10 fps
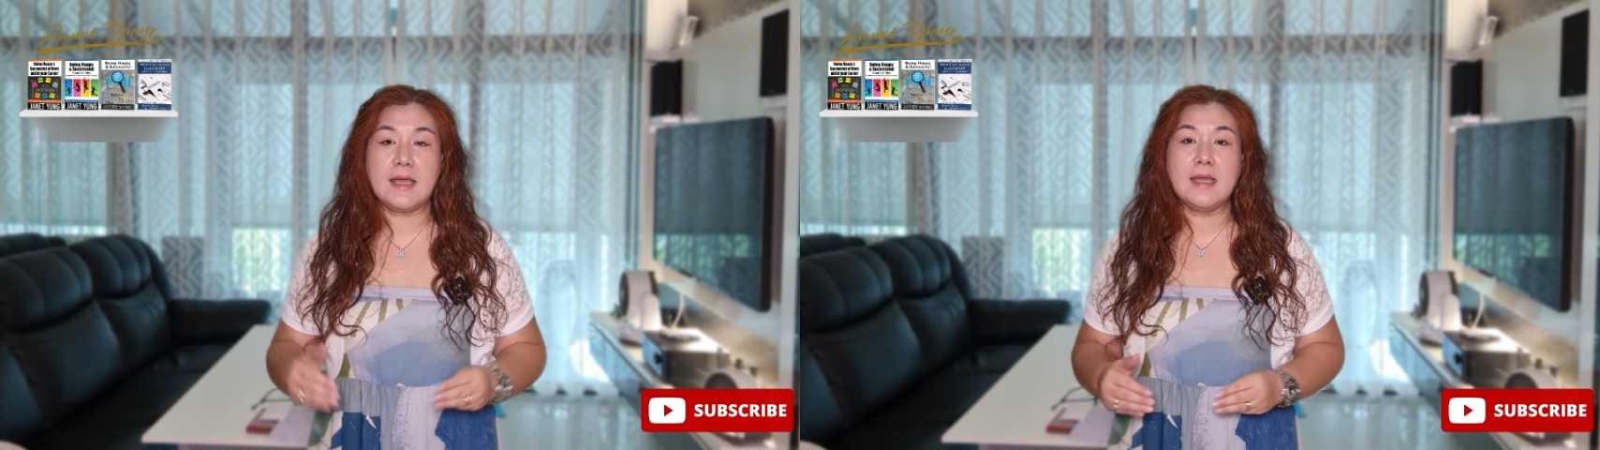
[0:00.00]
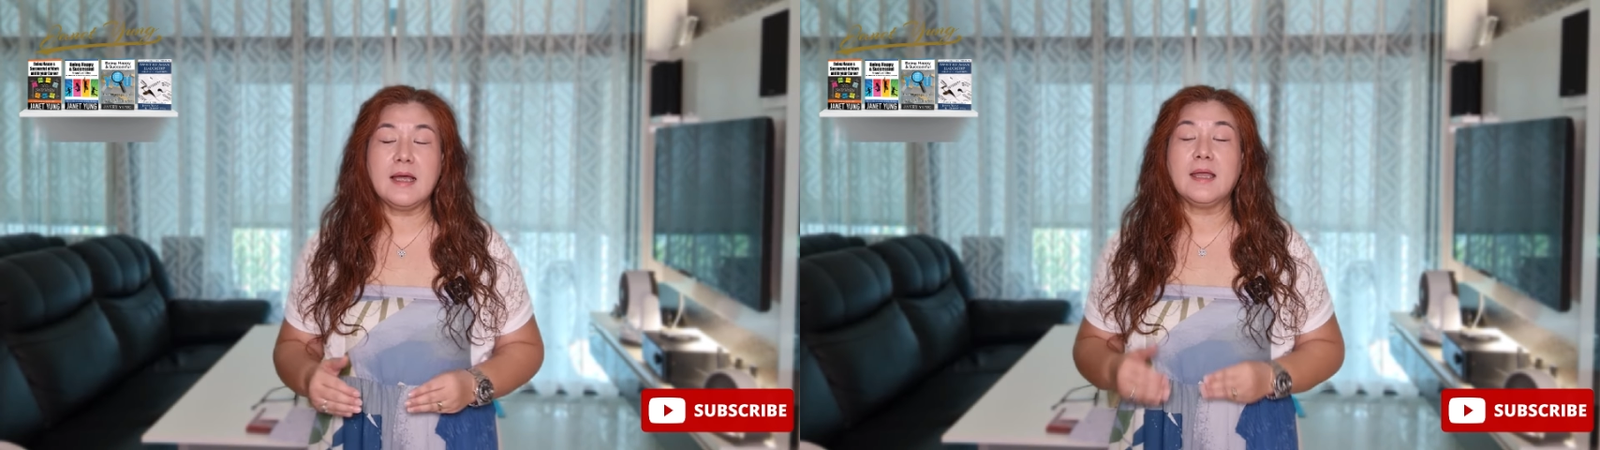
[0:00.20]

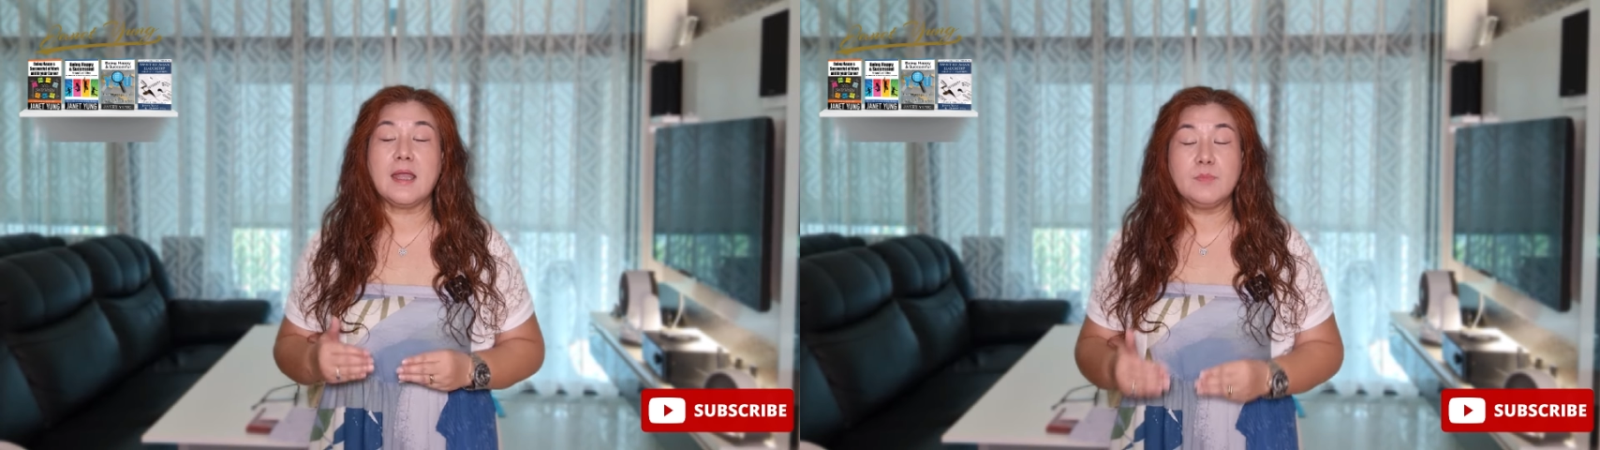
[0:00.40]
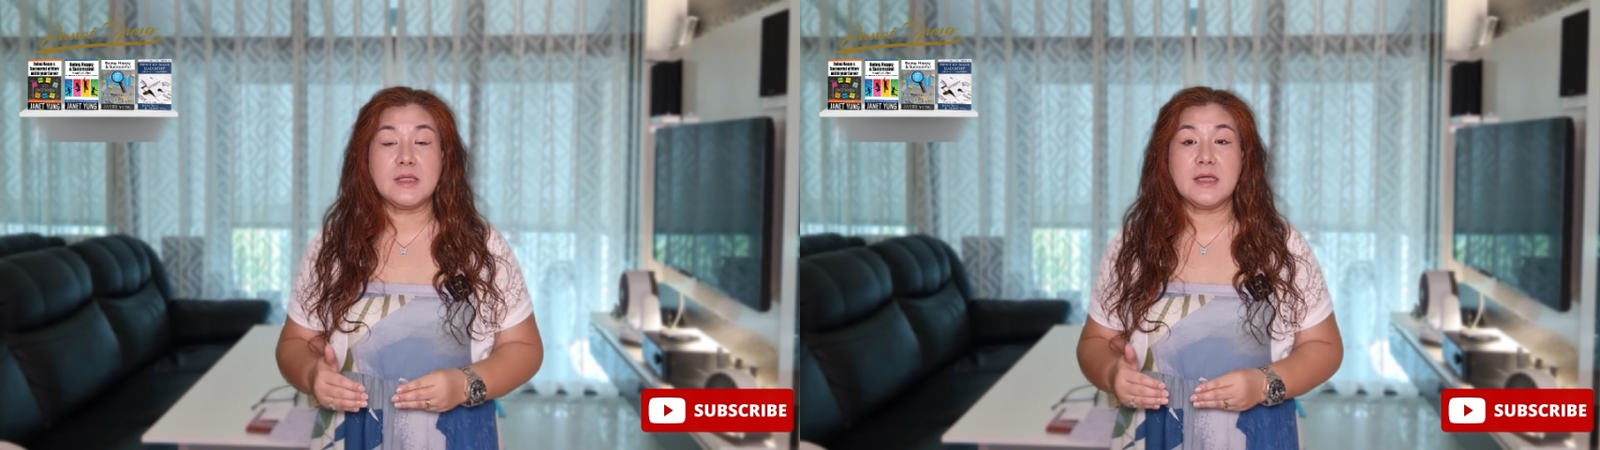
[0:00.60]
AI
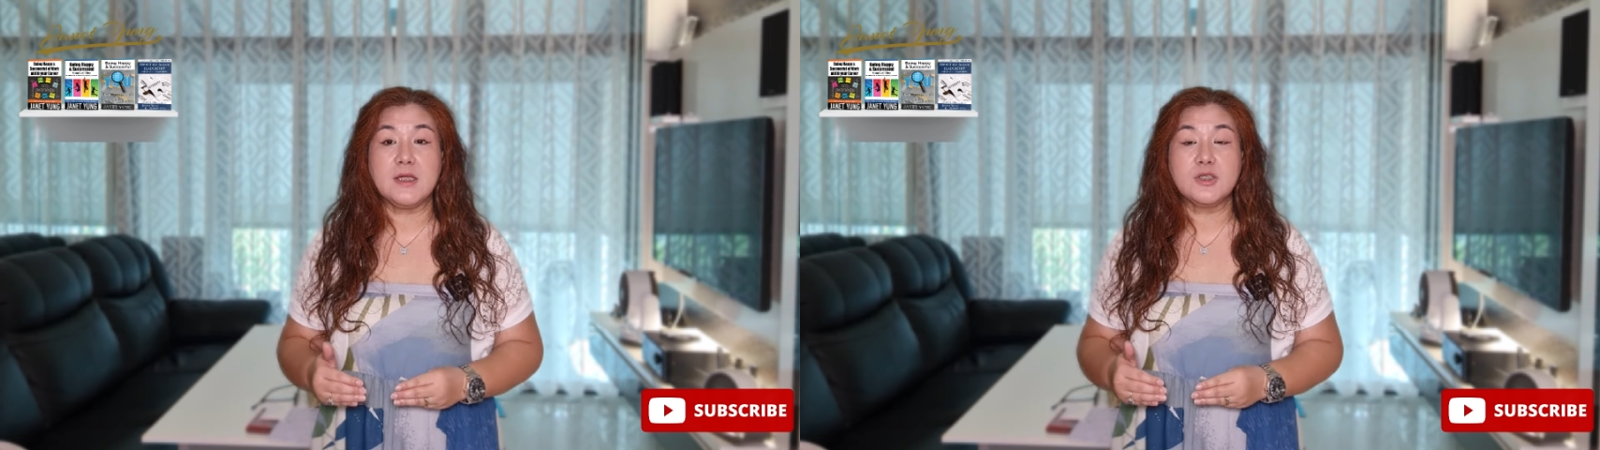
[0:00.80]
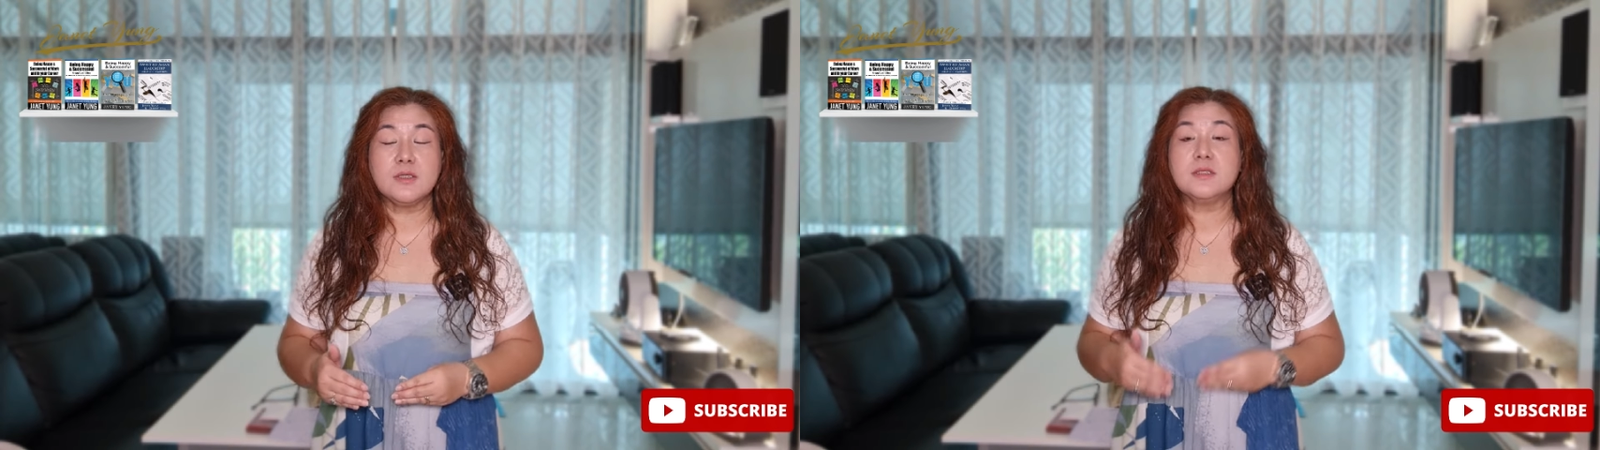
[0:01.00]

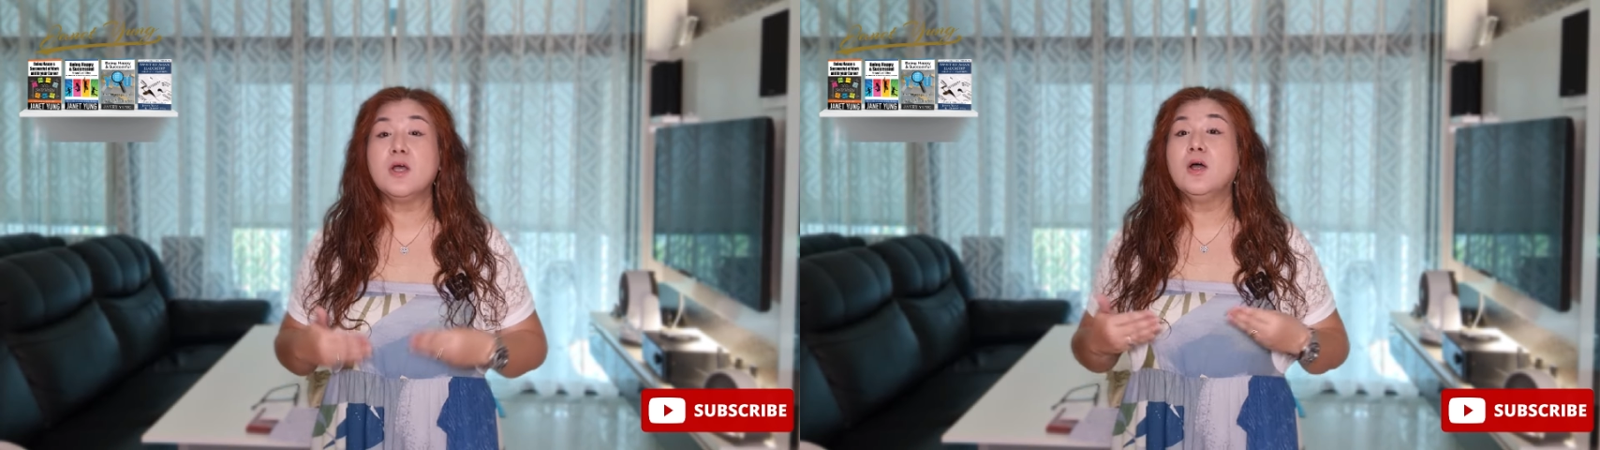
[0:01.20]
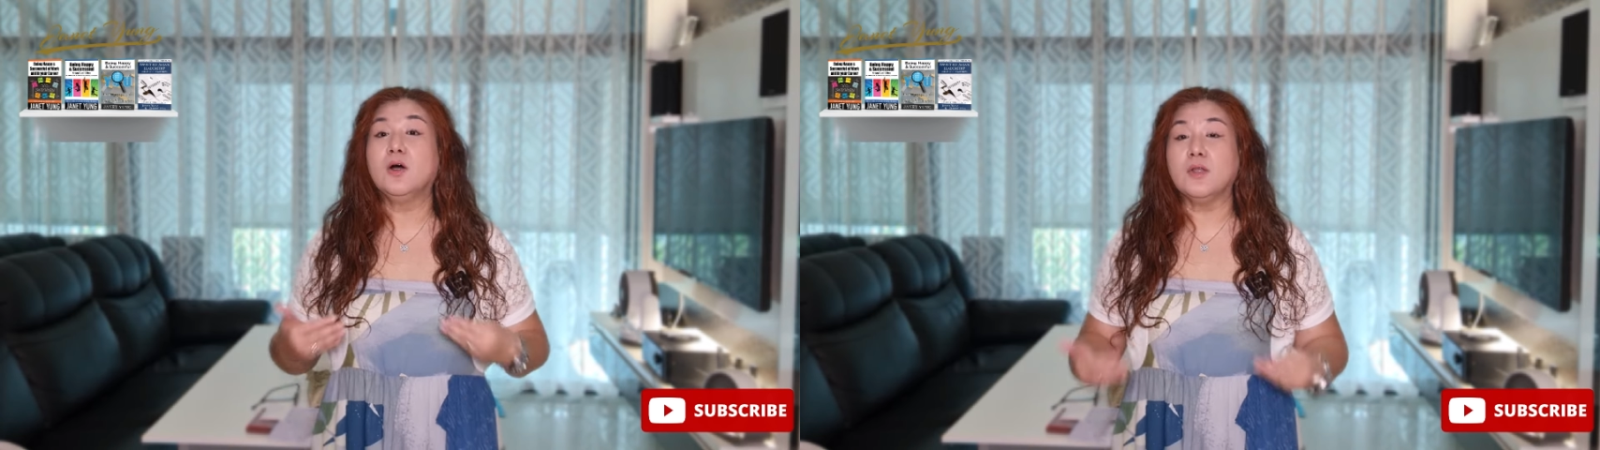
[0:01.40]
applications
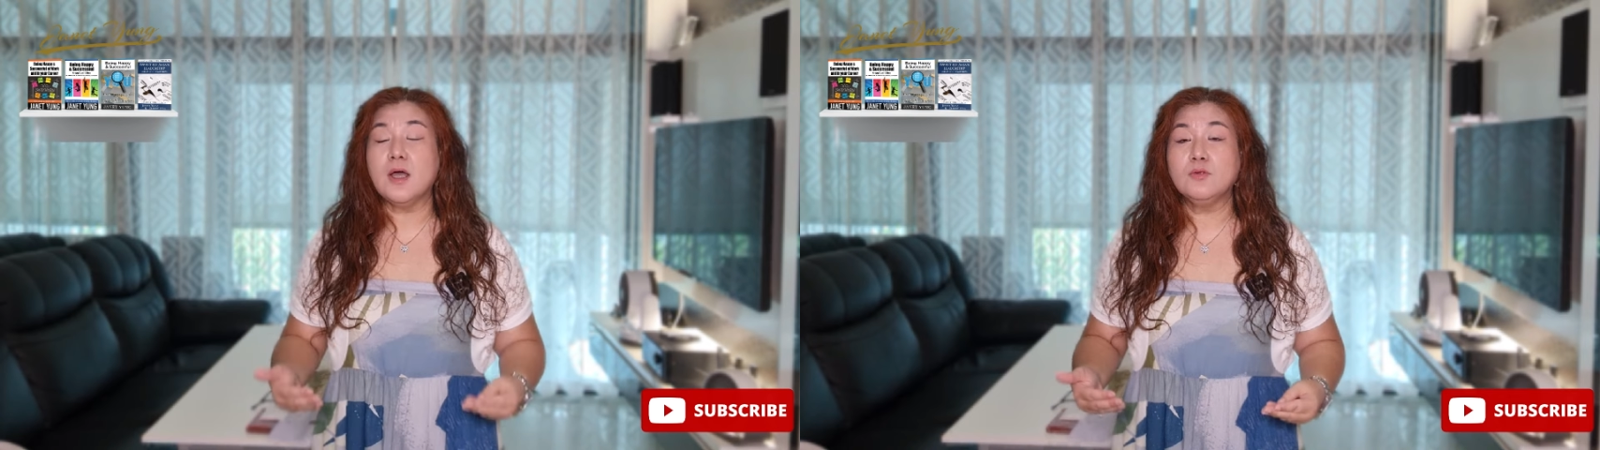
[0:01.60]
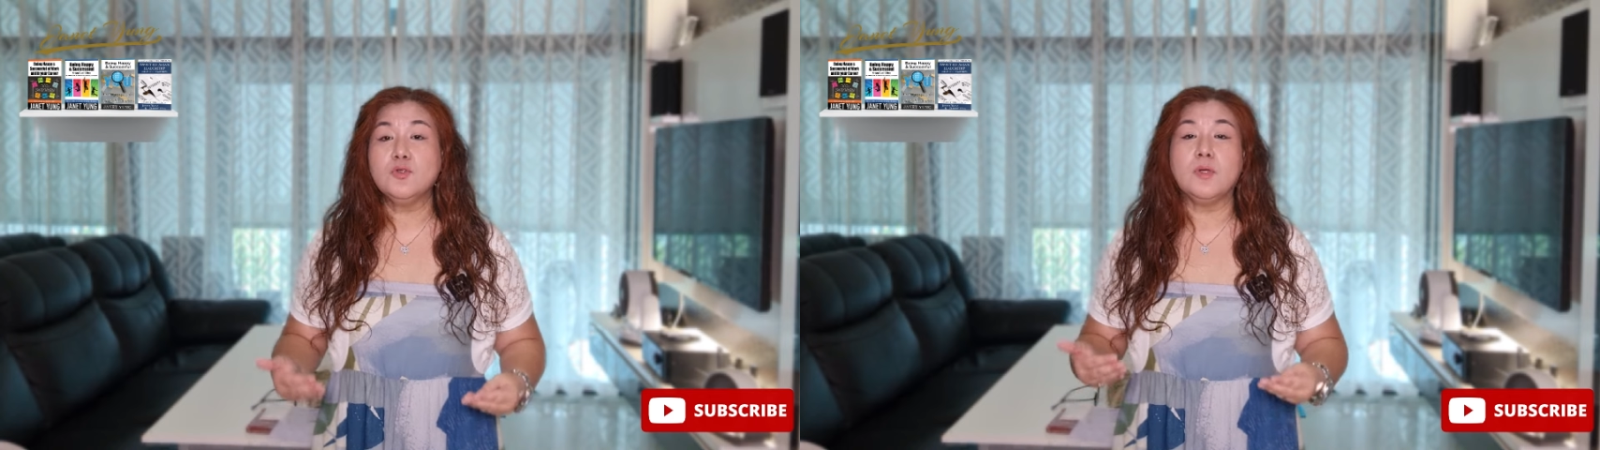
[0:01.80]
on
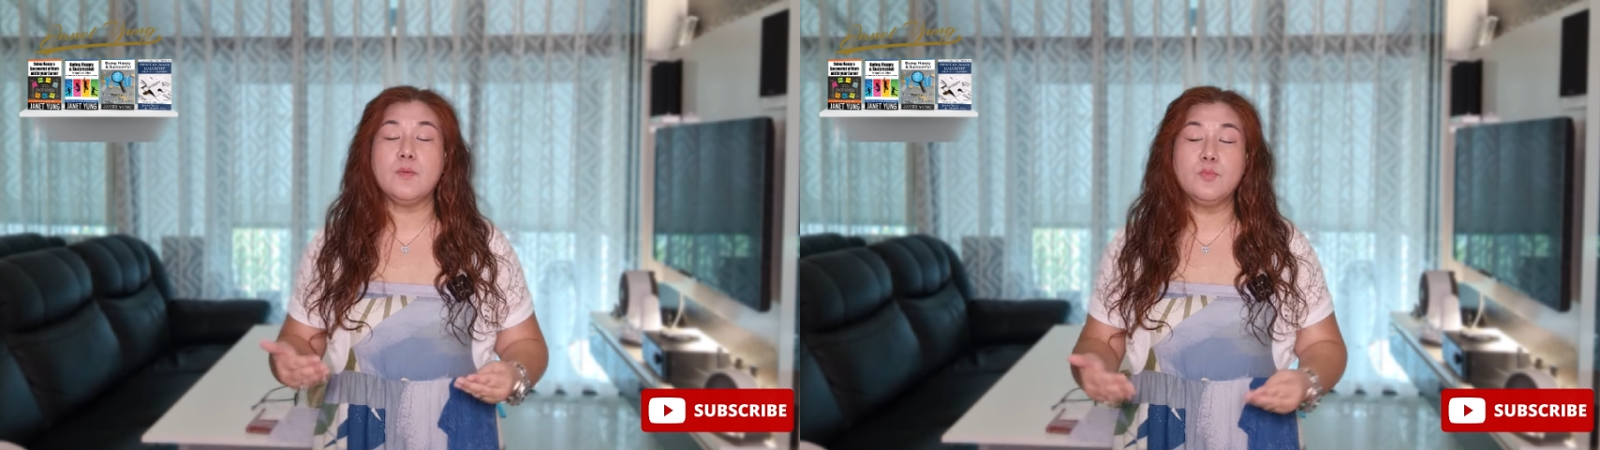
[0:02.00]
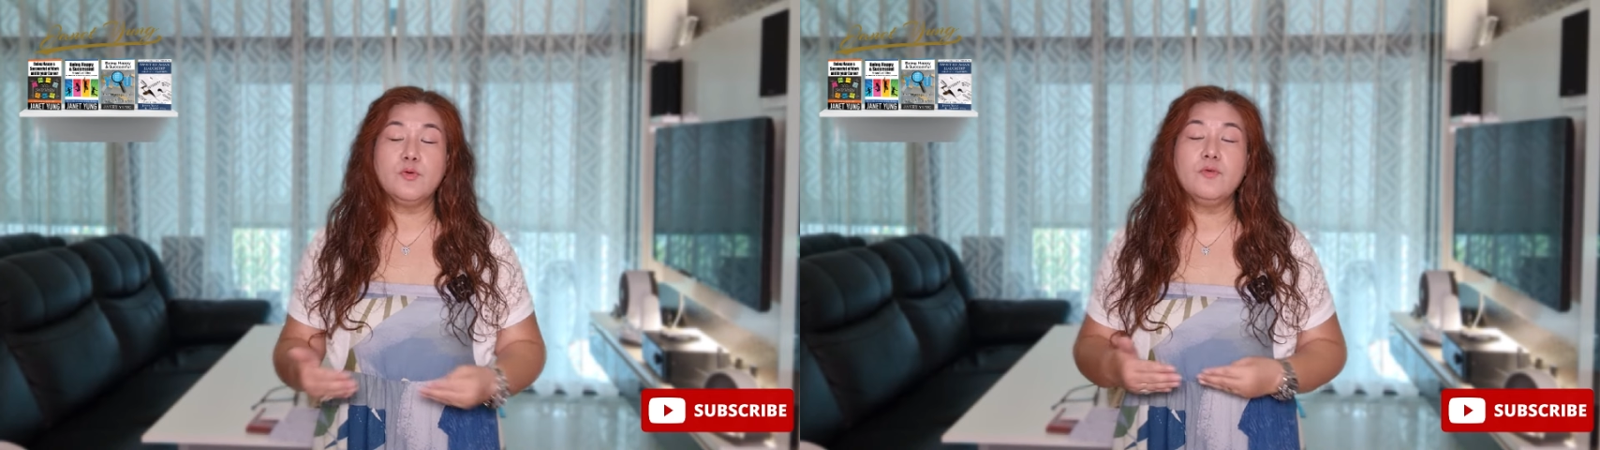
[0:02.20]
how to
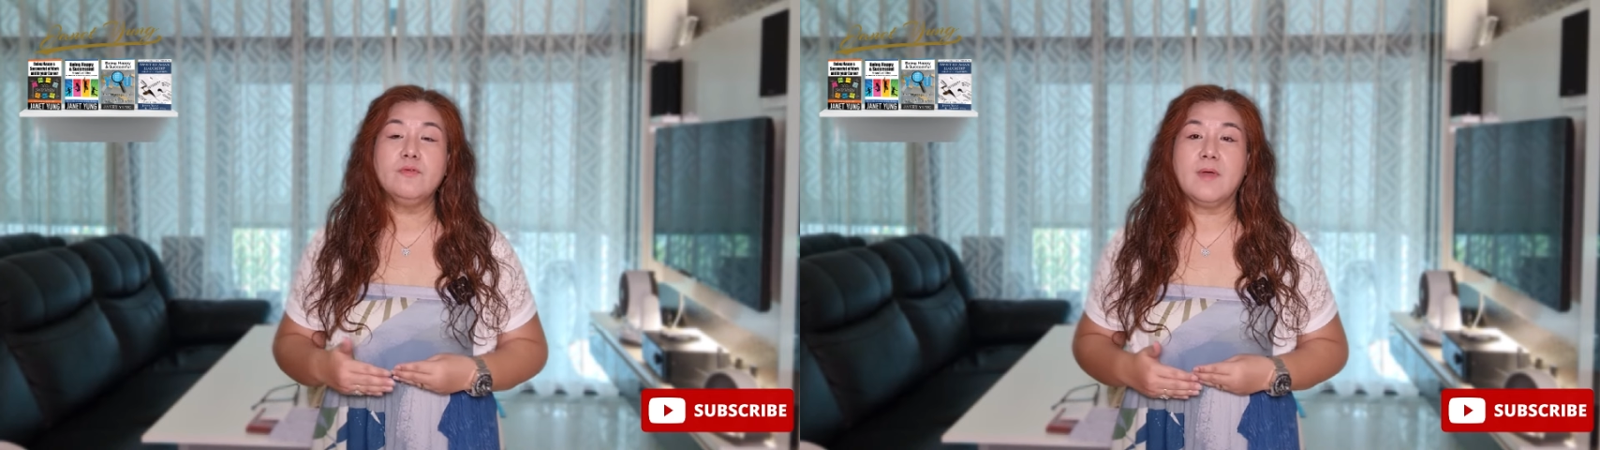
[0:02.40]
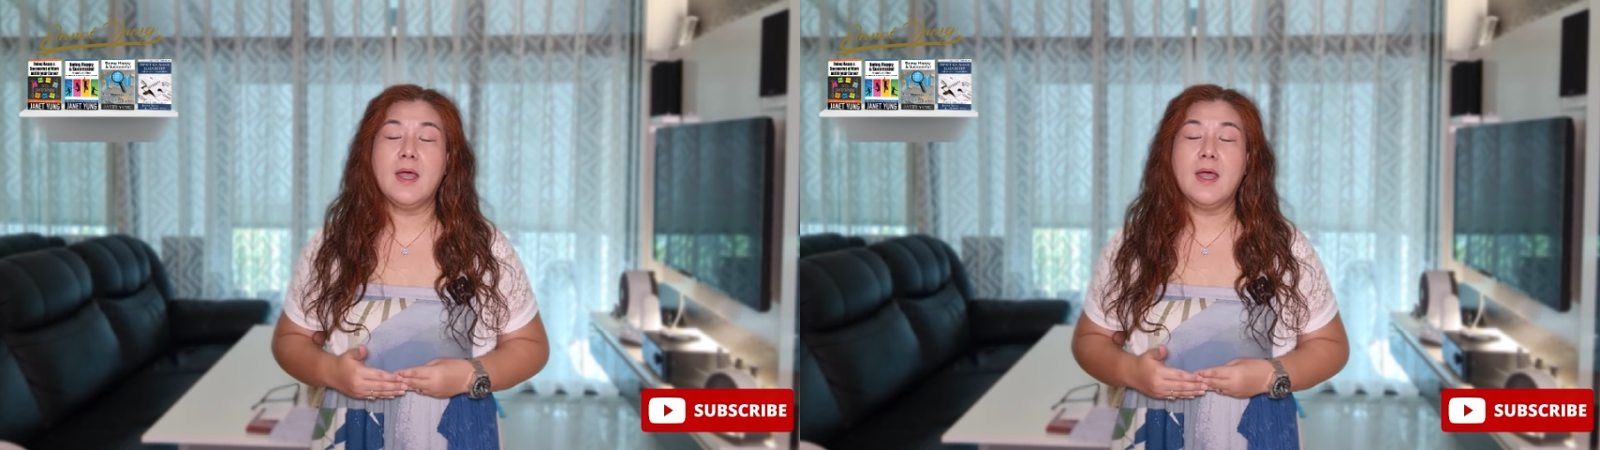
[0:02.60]
improve